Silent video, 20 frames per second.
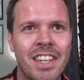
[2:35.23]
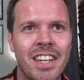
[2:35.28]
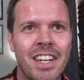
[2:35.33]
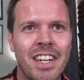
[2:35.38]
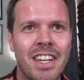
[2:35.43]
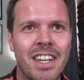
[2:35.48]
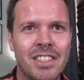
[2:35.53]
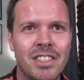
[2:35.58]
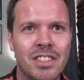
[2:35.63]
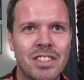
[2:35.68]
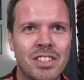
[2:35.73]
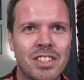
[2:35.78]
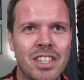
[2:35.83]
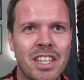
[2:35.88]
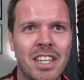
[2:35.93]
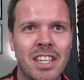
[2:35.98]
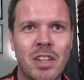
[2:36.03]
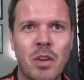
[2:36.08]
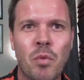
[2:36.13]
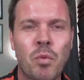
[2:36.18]
Just
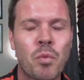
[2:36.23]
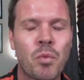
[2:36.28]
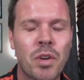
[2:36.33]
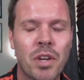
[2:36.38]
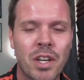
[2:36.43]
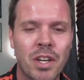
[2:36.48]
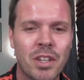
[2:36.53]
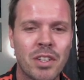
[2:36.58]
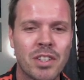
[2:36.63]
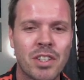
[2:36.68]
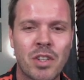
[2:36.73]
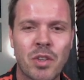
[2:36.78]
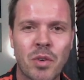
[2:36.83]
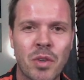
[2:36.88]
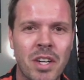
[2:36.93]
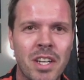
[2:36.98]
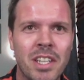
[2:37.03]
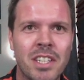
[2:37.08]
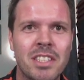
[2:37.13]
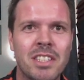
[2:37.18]
like real
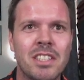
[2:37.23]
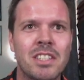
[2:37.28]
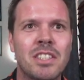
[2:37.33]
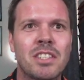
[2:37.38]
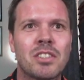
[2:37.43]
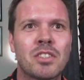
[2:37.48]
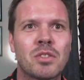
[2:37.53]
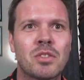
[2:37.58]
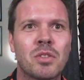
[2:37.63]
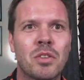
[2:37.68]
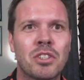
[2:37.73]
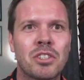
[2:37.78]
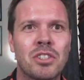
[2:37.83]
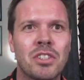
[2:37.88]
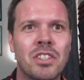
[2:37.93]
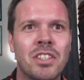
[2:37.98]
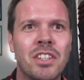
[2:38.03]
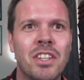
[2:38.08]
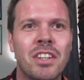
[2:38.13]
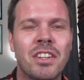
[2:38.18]
crazy
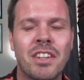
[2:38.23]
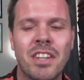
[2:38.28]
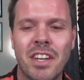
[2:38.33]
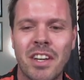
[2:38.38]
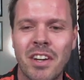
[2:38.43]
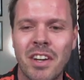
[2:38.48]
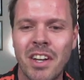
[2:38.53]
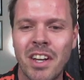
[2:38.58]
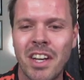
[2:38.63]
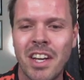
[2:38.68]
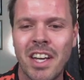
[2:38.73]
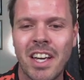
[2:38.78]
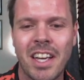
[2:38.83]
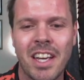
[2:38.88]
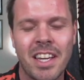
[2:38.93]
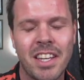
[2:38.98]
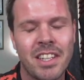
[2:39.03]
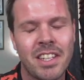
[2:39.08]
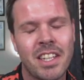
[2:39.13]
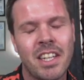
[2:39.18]
distortion there.
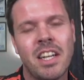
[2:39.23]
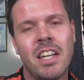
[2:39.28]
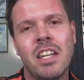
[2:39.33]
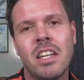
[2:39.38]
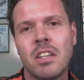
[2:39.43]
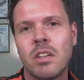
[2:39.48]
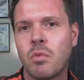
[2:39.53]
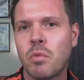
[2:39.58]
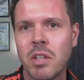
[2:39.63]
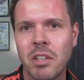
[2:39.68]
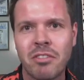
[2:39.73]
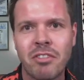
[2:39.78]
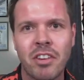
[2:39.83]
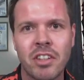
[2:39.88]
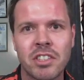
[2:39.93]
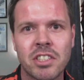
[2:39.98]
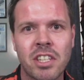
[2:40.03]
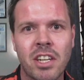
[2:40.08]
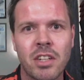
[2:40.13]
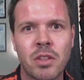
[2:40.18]
And real
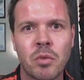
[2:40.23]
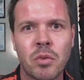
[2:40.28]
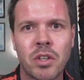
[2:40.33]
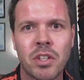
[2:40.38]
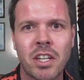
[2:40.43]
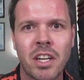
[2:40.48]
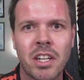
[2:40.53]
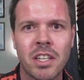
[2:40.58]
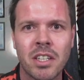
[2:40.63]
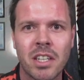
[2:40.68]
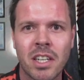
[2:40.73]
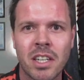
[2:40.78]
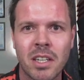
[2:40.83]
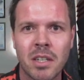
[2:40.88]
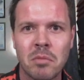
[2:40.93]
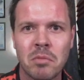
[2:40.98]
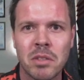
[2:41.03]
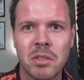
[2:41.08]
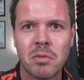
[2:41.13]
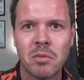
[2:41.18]
fun song to work on.
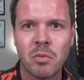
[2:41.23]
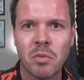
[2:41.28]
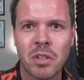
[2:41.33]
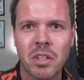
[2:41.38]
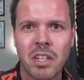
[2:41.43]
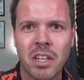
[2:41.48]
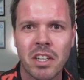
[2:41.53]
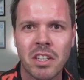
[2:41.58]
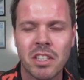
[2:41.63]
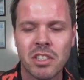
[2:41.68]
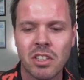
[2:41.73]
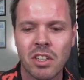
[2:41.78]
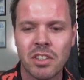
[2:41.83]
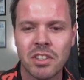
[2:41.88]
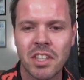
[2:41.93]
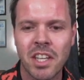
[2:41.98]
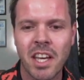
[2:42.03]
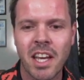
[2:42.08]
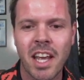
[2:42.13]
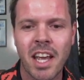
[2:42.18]
I've been working on this all
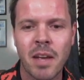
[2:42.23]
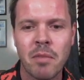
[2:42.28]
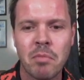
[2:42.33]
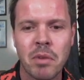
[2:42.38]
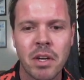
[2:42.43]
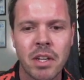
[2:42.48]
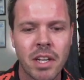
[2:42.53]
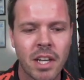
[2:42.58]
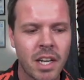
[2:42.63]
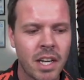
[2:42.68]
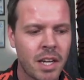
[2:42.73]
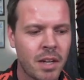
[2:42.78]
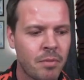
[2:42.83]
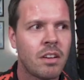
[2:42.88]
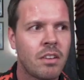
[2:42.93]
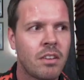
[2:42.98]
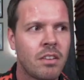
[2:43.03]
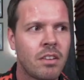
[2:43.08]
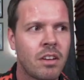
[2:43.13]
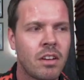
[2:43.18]
day. But a
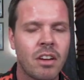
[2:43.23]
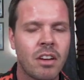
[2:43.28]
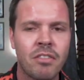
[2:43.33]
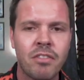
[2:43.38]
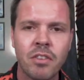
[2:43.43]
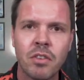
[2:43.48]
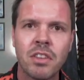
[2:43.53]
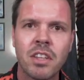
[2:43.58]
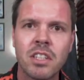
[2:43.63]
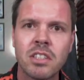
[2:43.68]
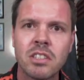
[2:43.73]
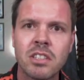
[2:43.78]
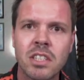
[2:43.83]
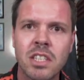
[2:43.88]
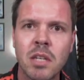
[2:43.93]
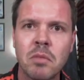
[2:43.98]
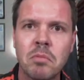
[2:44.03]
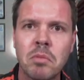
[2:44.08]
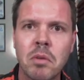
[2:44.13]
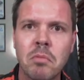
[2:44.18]
few things to
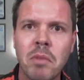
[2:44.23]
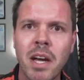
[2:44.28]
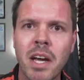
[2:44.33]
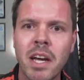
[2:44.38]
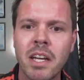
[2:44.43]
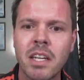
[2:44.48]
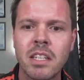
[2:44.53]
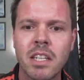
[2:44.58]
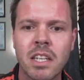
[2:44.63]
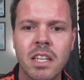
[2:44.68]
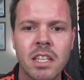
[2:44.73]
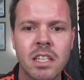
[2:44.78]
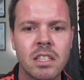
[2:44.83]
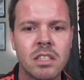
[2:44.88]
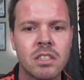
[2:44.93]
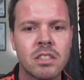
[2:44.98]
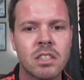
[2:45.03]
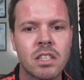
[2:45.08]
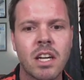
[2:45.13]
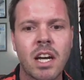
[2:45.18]
keep in mind
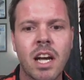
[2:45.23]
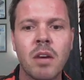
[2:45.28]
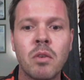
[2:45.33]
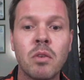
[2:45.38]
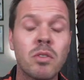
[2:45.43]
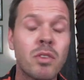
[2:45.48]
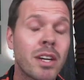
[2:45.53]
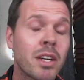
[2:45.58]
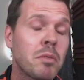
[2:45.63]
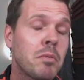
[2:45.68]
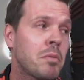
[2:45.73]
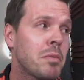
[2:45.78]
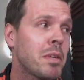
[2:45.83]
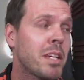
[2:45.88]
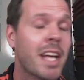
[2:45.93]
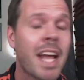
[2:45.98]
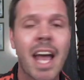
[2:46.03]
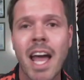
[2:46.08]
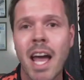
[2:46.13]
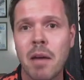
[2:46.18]
is I would recommend being
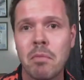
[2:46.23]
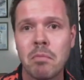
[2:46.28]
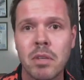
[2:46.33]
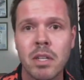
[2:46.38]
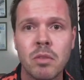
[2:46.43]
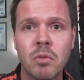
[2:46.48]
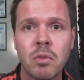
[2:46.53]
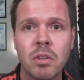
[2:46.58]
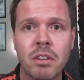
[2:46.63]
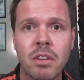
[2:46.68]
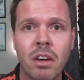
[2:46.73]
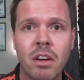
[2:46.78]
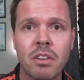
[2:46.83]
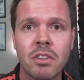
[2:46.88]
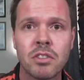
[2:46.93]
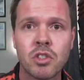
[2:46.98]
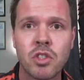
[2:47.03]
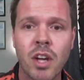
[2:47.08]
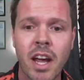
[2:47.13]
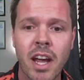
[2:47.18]
happy with all the
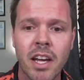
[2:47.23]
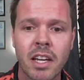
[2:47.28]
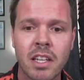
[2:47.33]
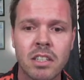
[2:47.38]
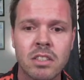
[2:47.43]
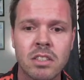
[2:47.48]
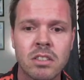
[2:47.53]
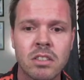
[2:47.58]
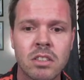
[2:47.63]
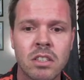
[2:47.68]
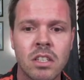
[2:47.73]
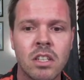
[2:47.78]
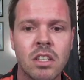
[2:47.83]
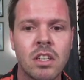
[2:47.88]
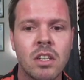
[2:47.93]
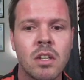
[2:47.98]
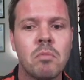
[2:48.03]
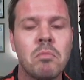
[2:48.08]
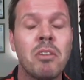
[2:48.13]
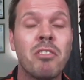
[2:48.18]
tracks
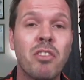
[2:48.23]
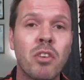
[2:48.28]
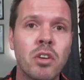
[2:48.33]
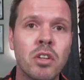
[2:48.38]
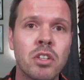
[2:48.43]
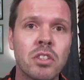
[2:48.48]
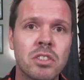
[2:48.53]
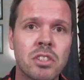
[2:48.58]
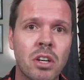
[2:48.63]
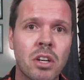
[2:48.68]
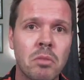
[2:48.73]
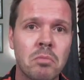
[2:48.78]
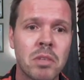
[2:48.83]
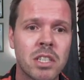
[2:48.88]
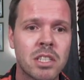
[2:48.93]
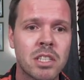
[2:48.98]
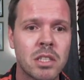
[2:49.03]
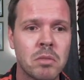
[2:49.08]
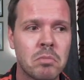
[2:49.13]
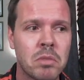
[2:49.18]
before you start
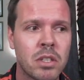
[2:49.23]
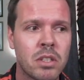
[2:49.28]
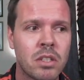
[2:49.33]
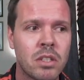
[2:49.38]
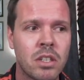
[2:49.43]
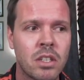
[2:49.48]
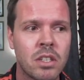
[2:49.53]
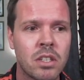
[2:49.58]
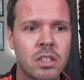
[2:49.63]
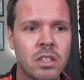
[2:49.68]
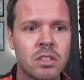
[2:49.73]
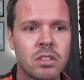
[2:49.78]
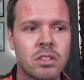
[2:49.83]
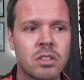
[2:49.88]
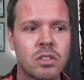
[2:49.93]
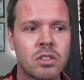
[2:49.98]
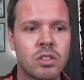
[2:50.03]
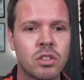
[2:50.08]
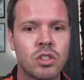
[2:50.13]
mixing, because